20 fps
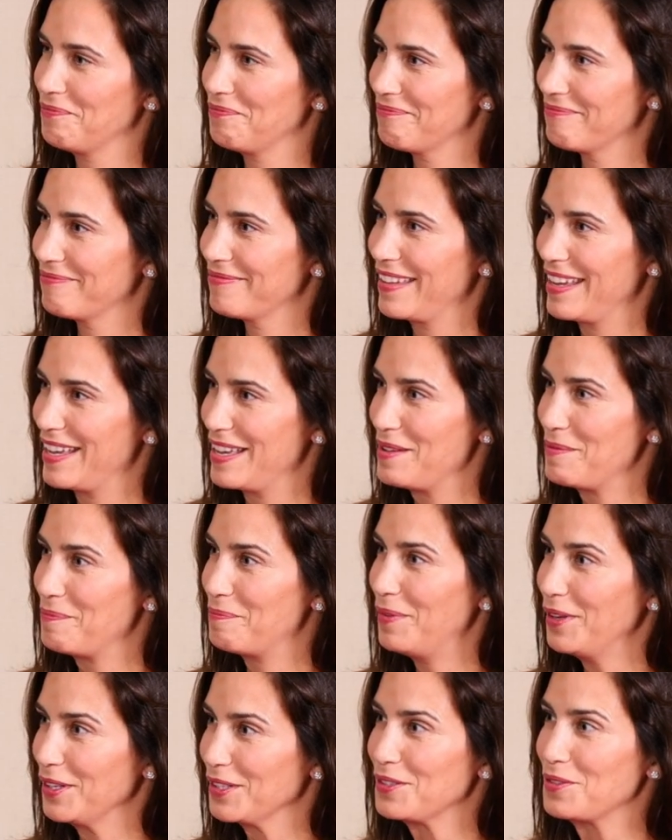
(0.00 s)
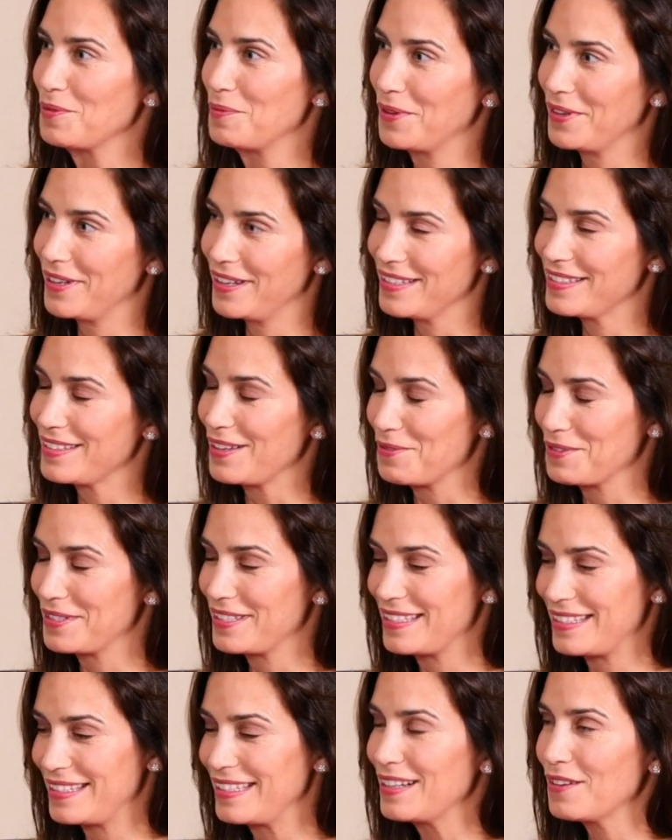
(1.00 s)
Okay. But to be honest, I would
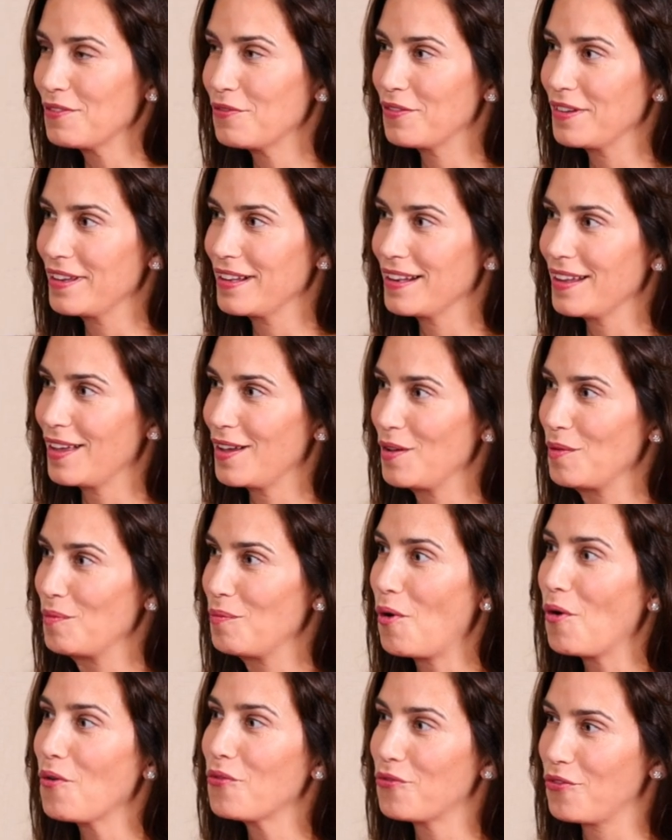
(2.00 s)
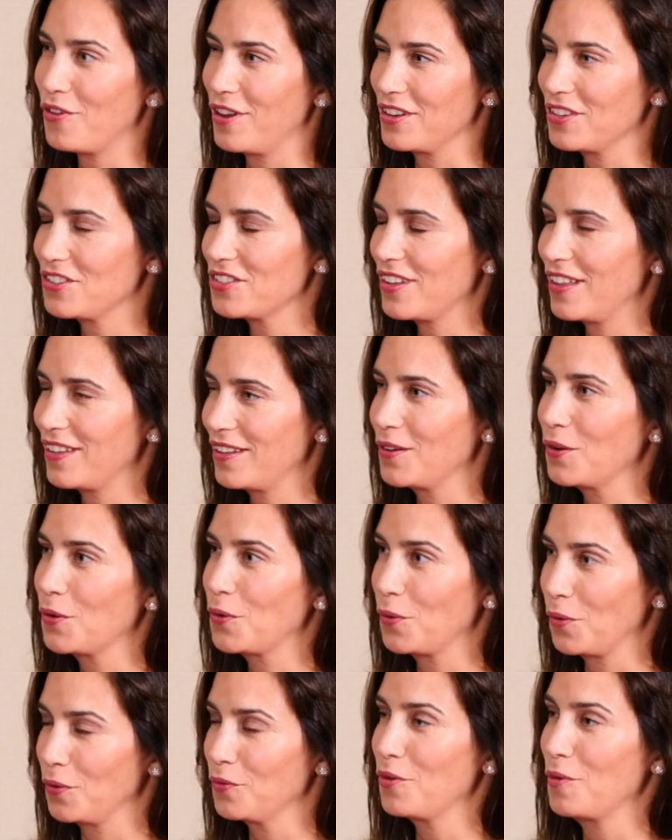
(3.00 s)
still feel uh, more French than a
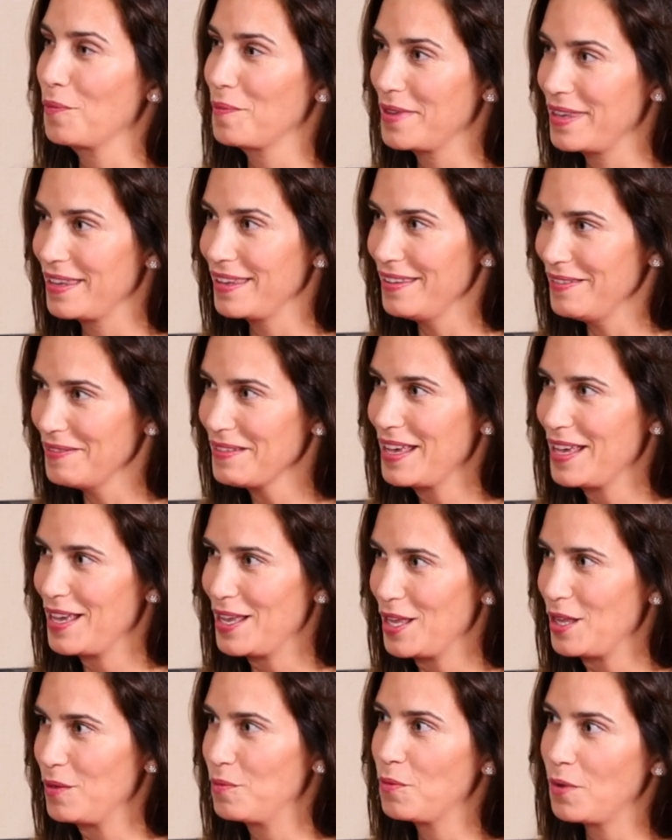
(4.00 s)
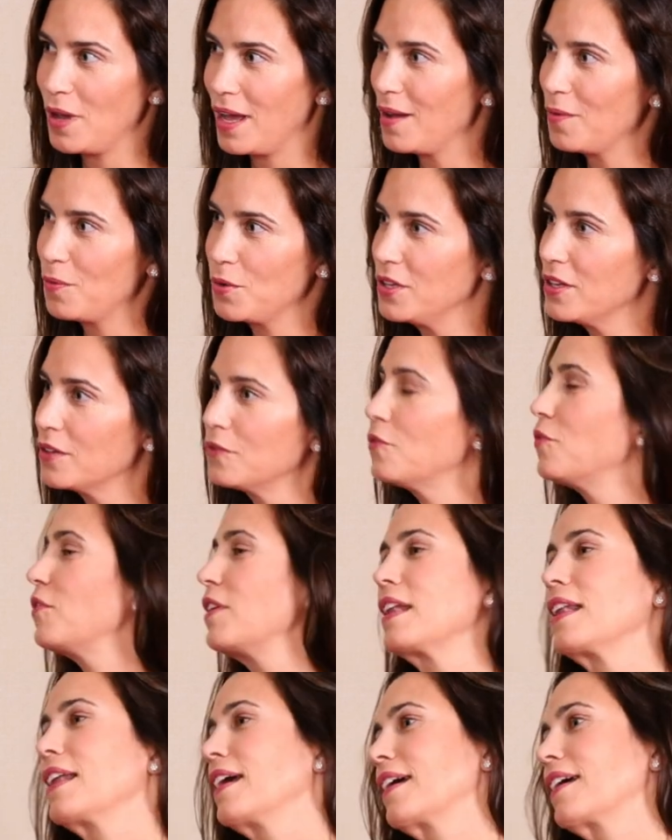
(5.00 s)
local. For me, it, I wouldn't
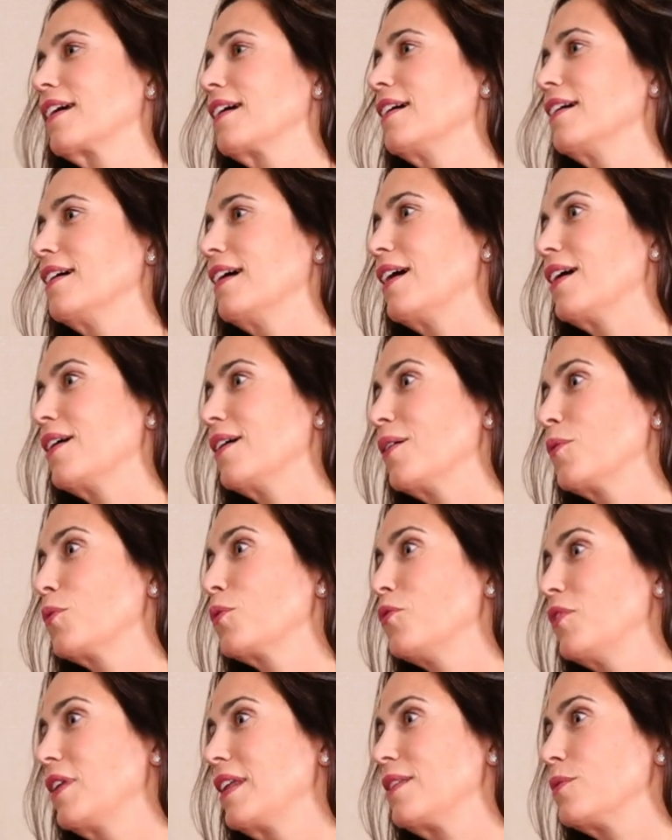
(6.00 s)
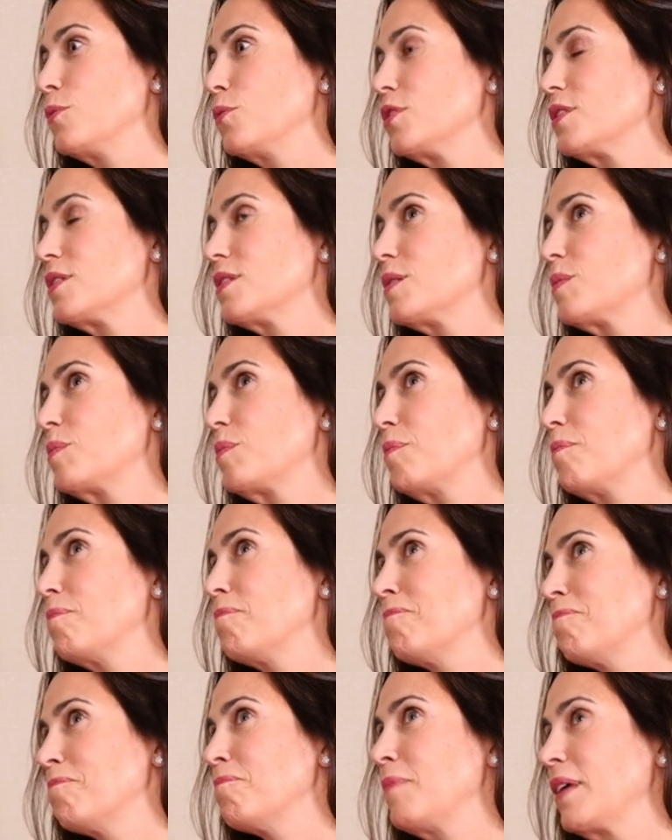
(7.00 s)
feel like uh, I would feel it would
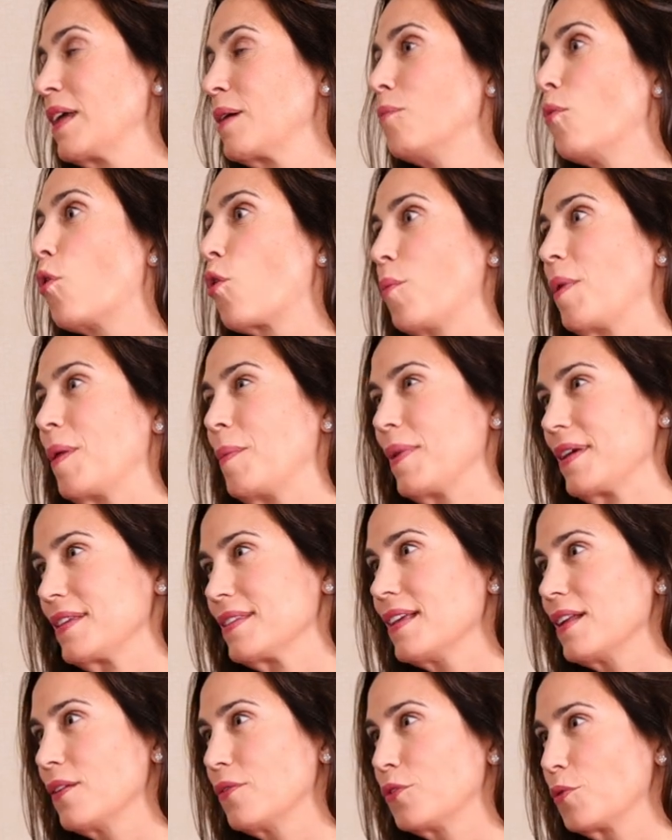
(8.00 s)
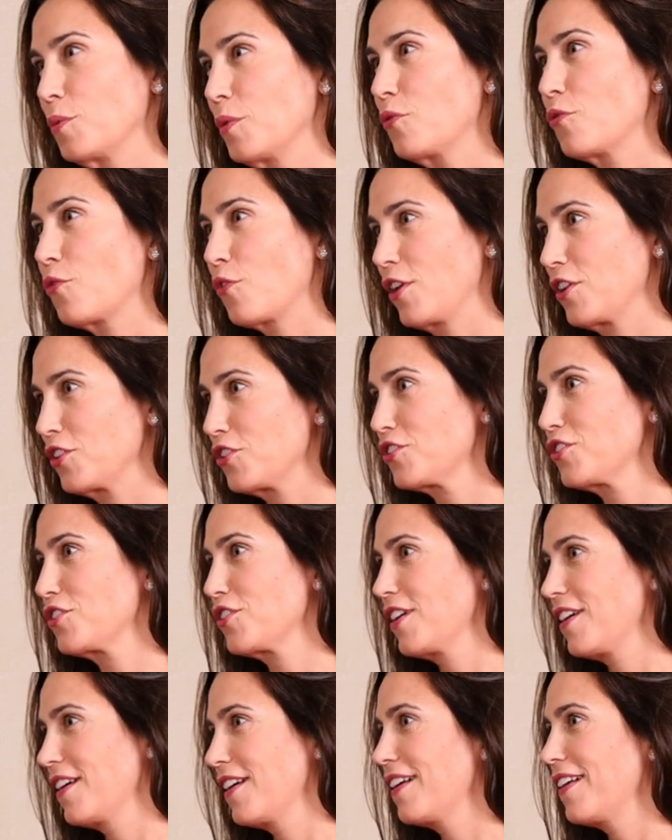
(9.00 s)
speak more about myself to be
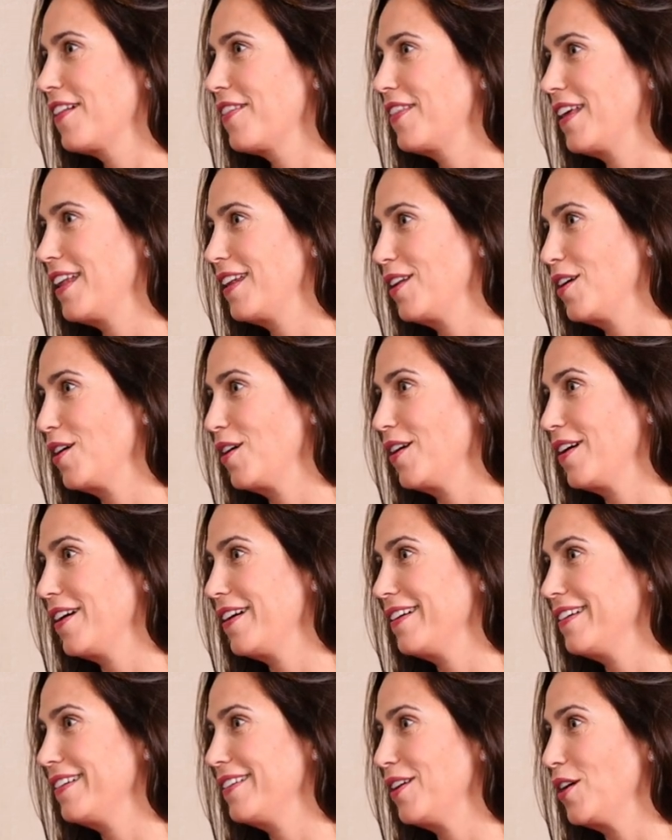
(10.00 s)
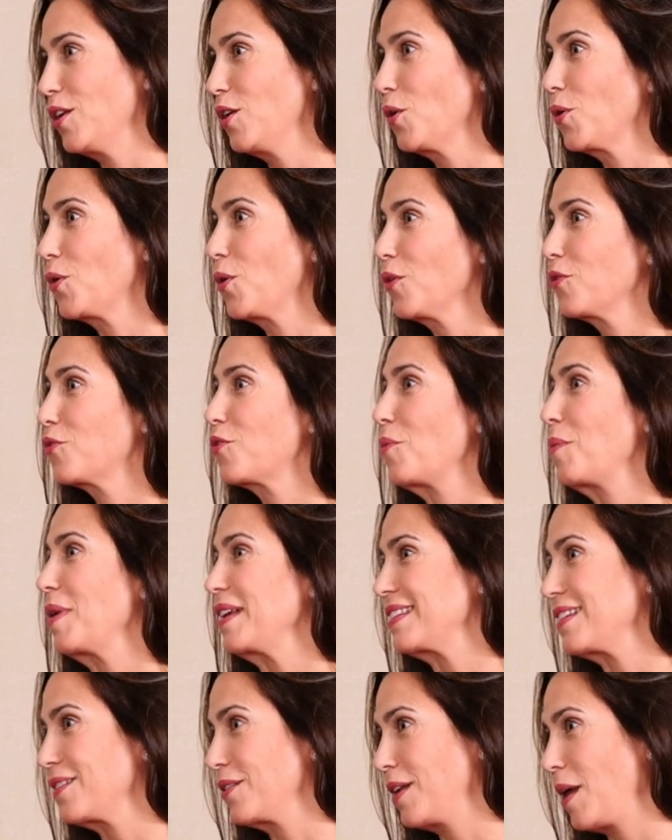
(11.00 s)
French than uh, a local from
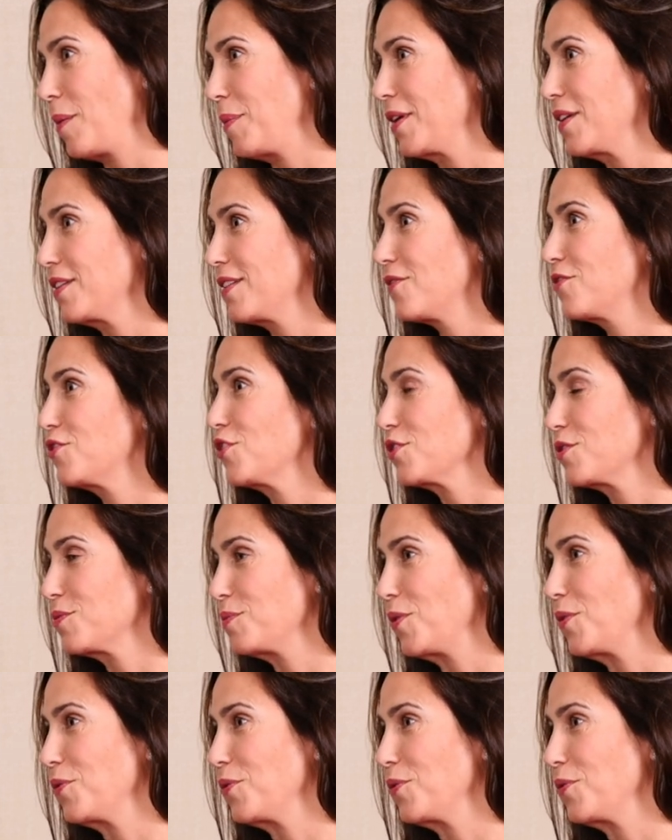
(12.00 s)
Barcelona lived? because I've just